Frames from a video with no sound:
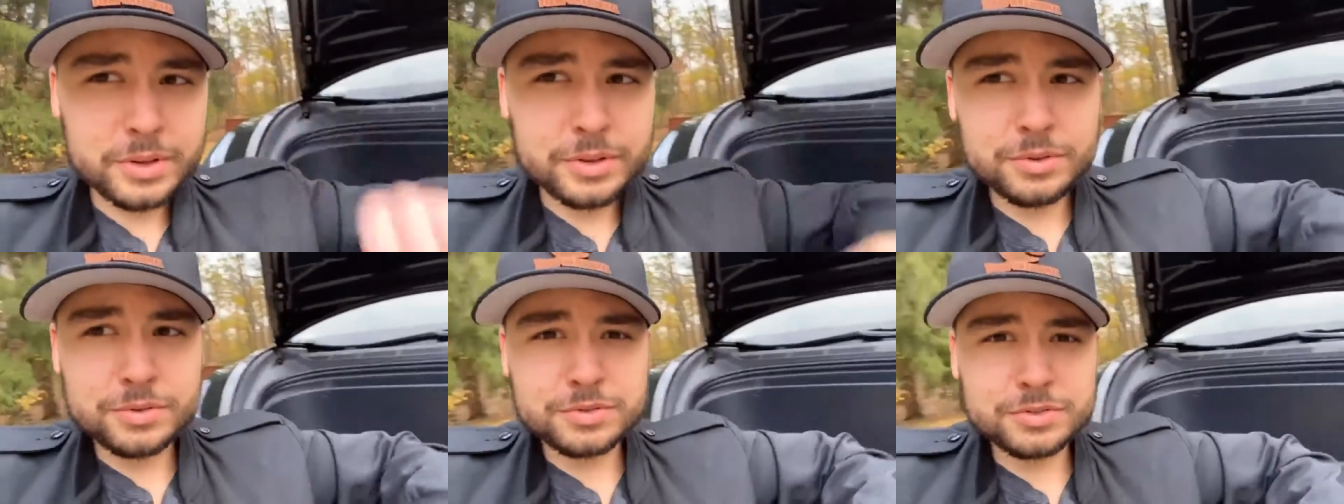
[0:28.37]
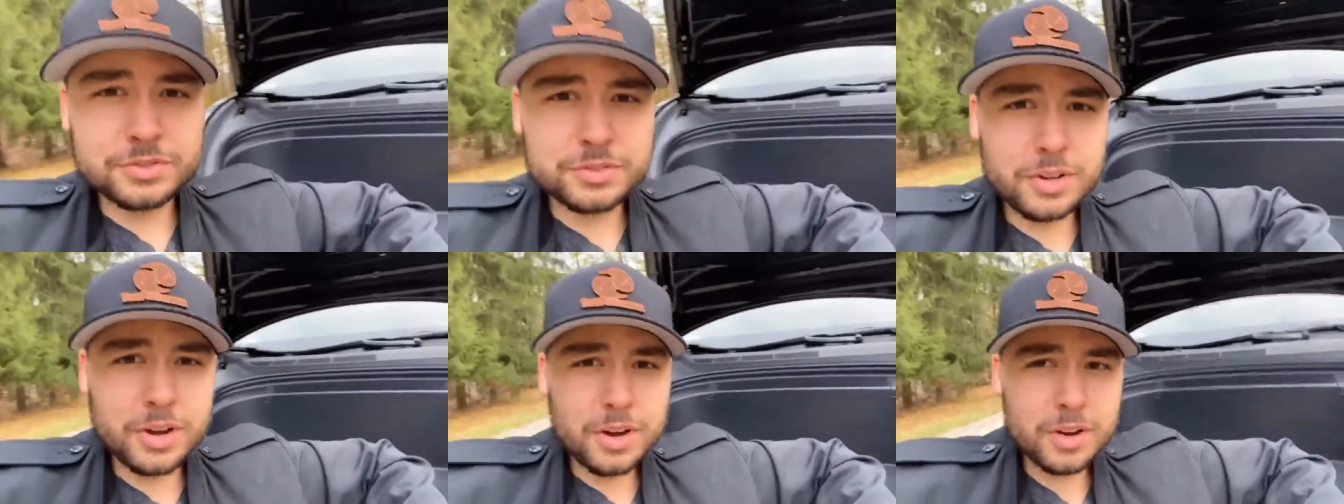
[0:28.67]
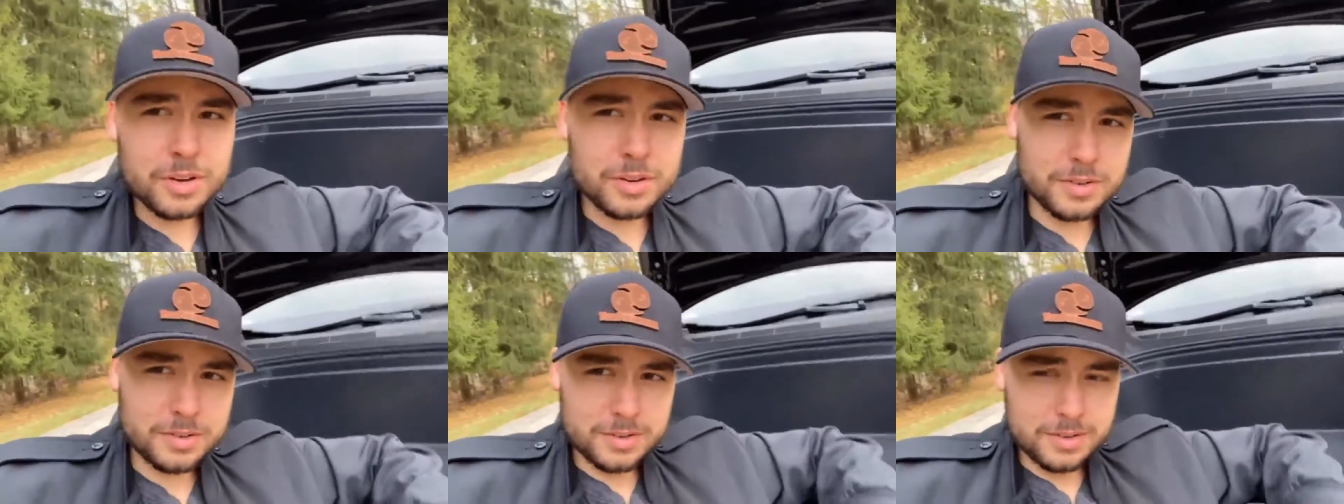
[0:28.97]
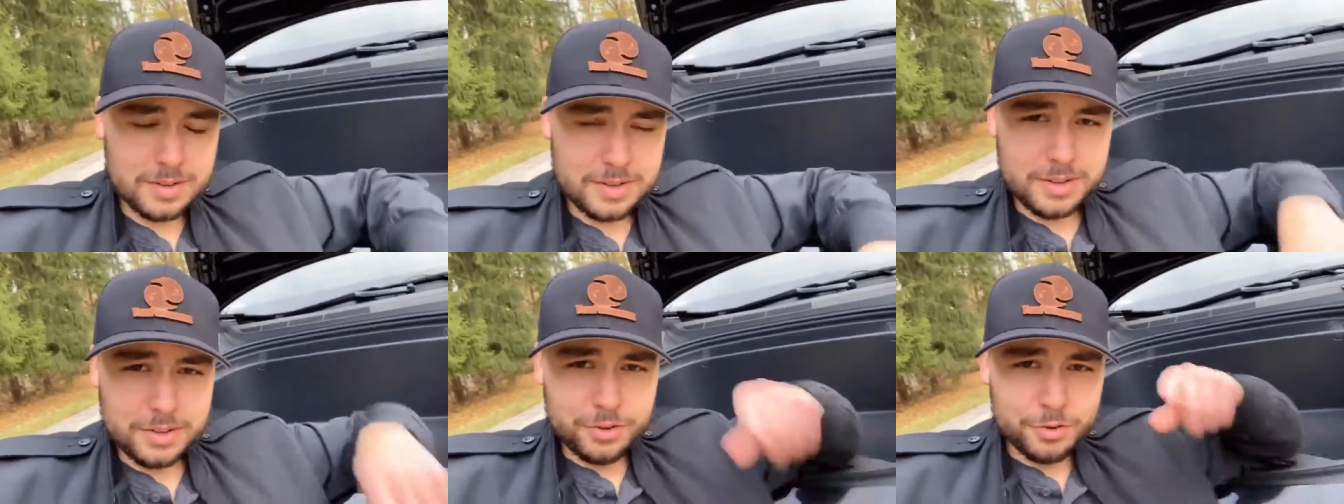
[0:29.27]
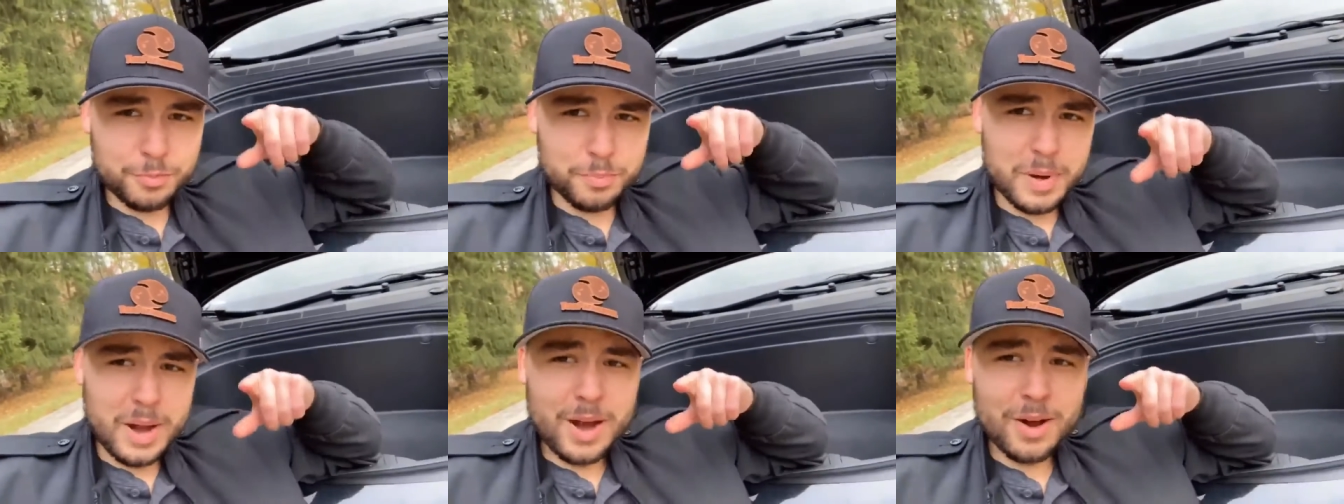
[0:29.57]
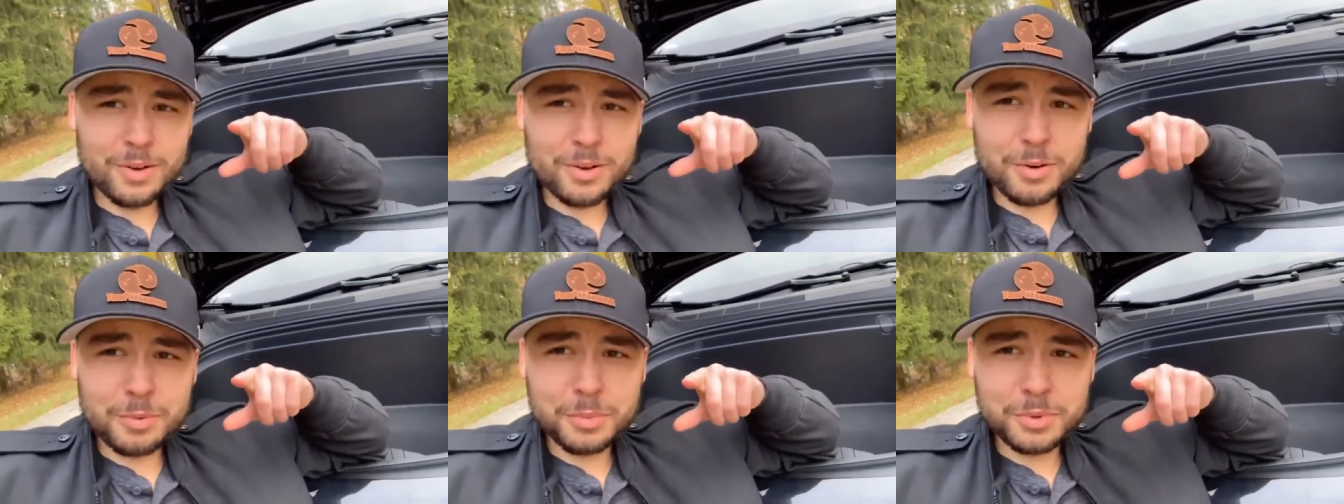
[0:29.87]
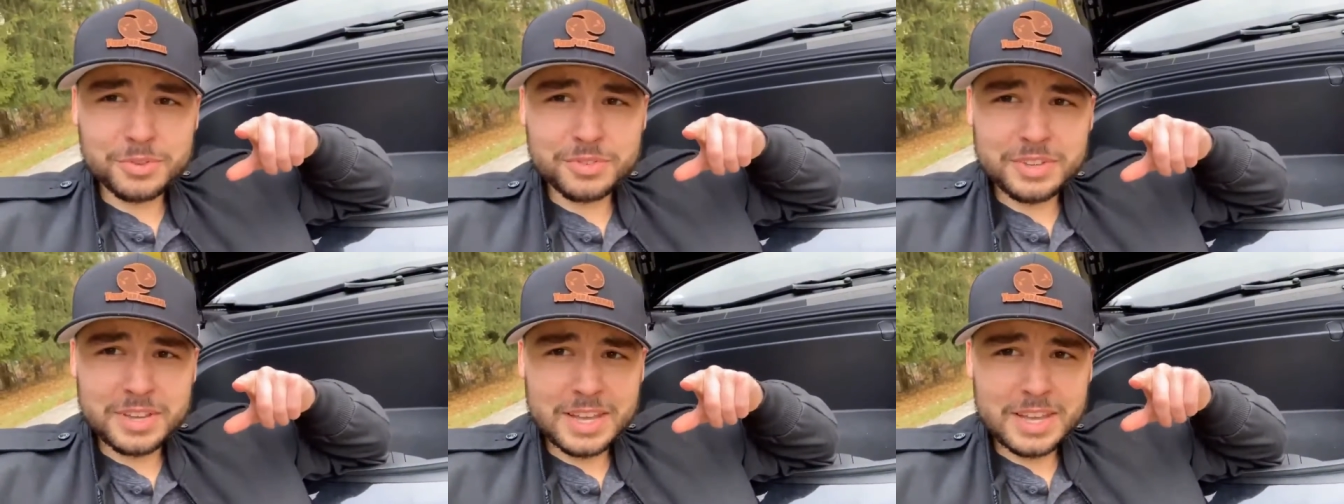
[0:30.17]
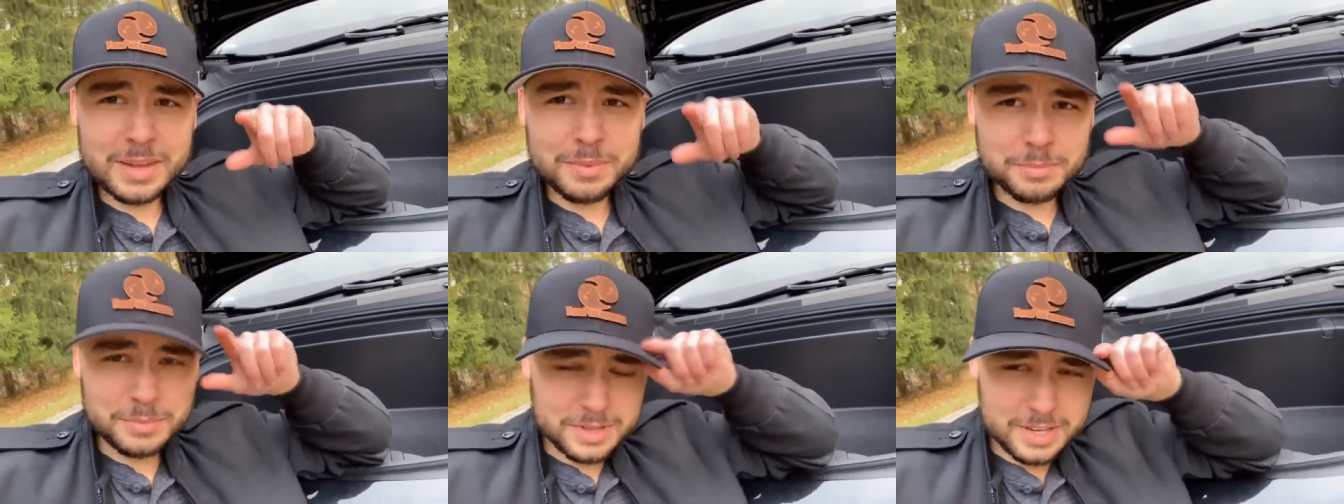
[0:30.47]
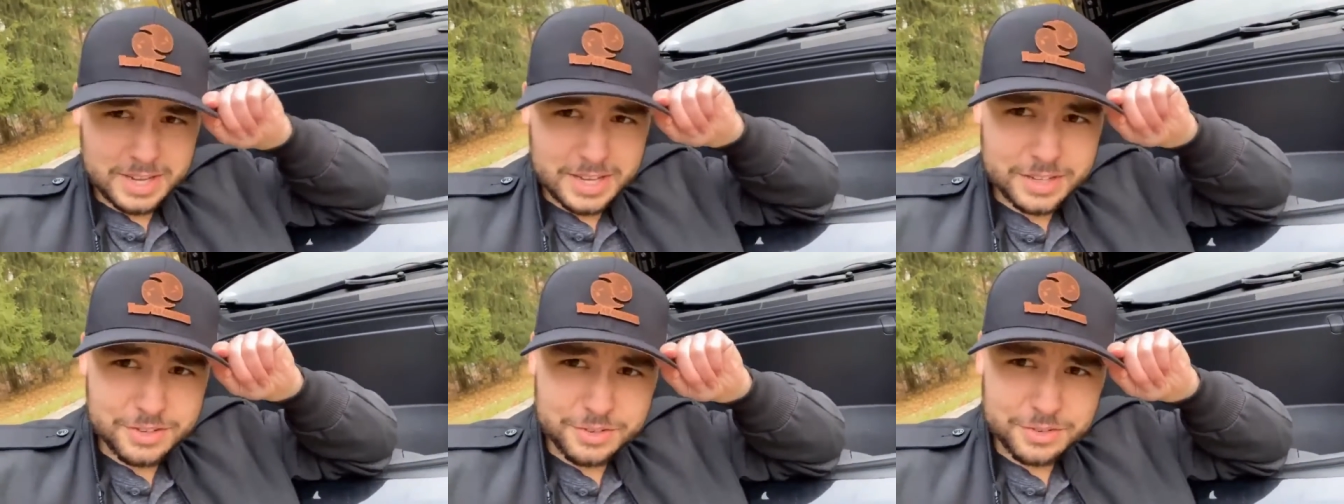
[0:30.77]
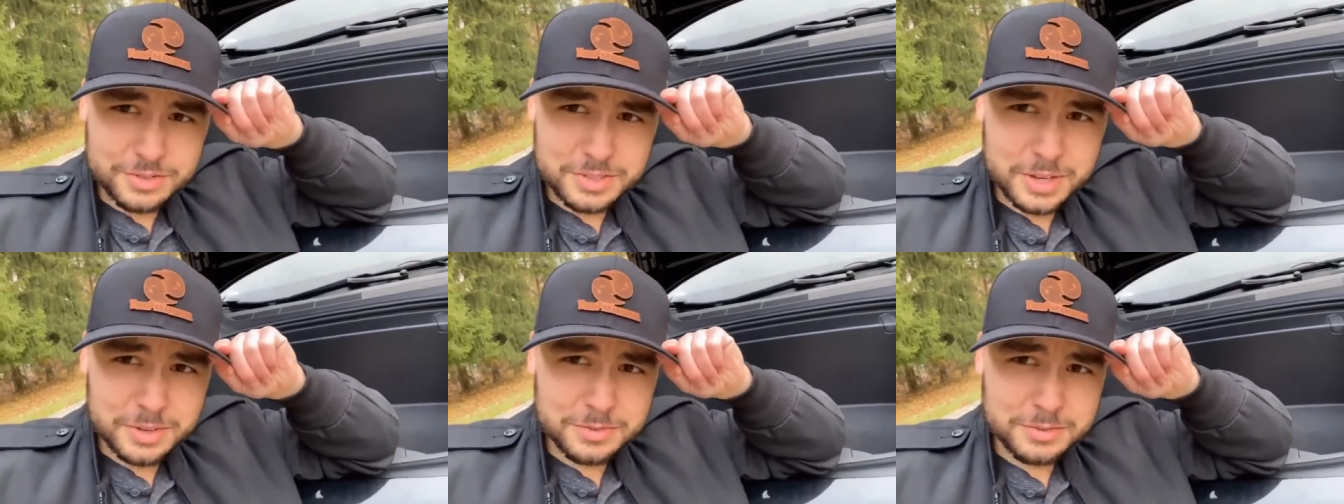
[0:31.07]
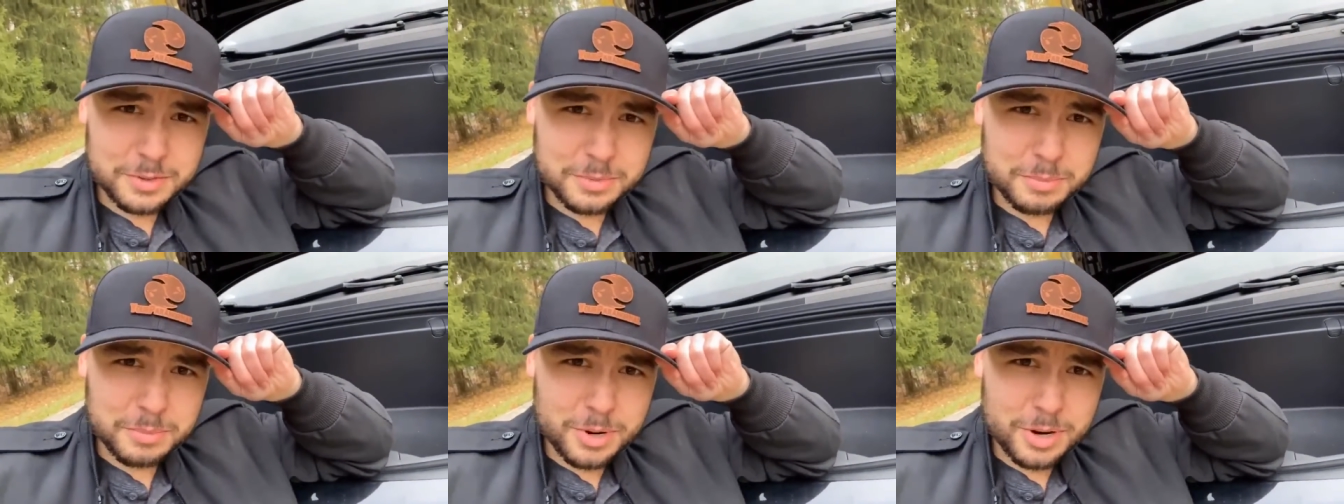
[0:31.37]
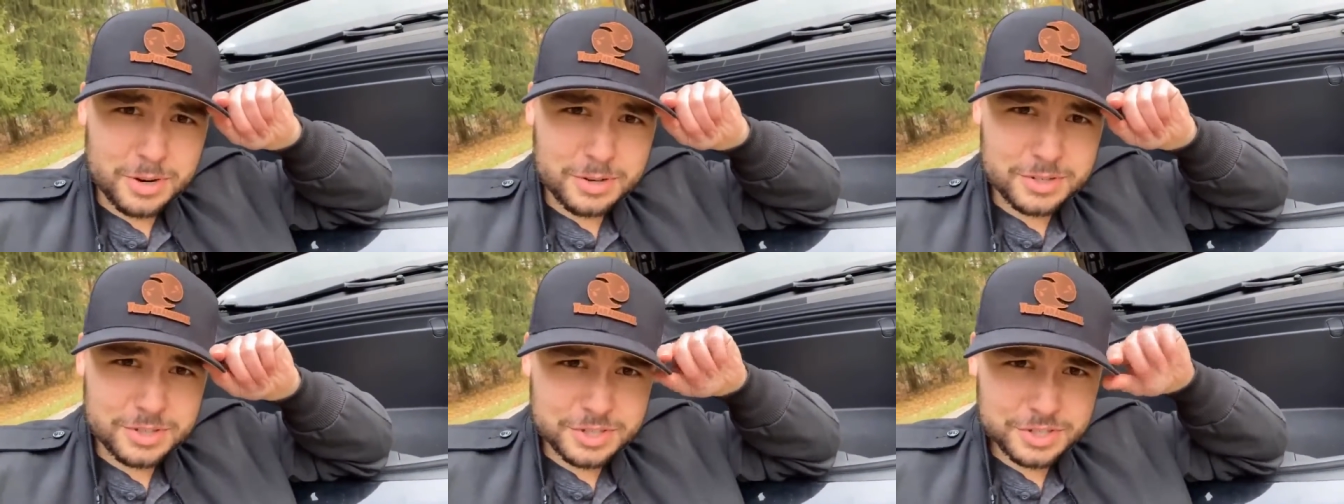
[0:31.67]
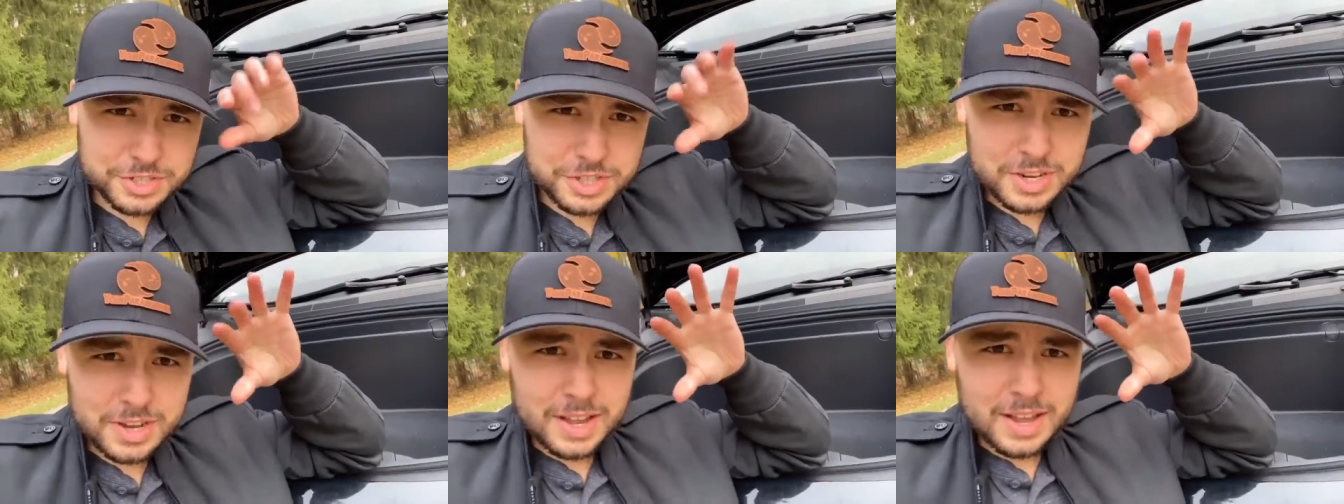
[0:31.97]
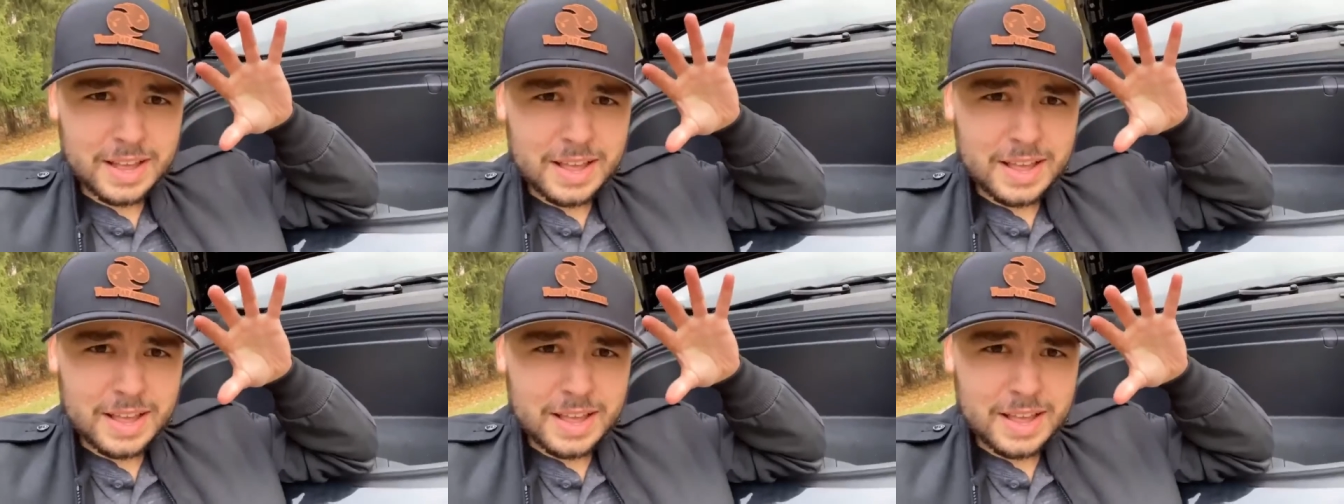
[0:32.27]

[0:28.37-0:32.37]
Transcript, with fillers: when you start your paranormal team, to get yourself some merch.